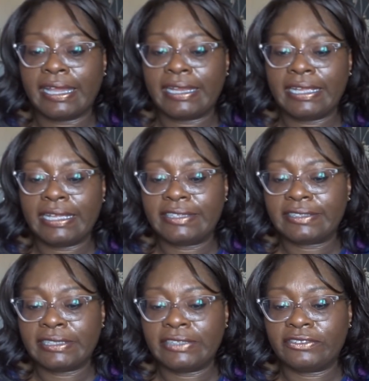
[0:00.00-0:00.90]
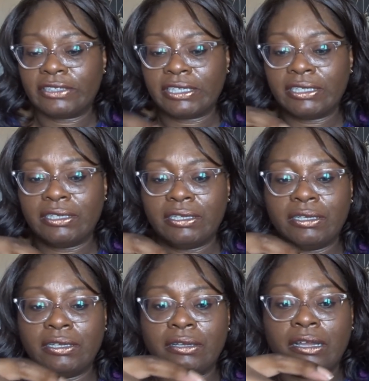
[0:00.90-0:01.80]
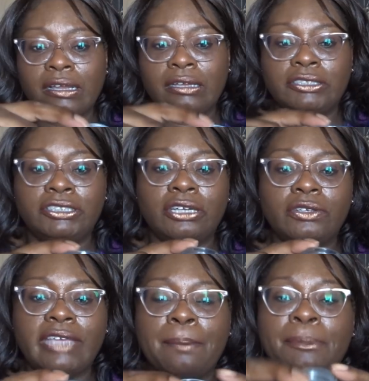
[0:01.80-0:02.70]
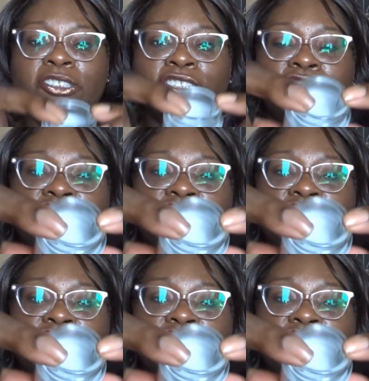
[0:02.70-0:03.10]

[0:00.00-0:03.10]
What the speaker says: And it is literally, you don't get much in the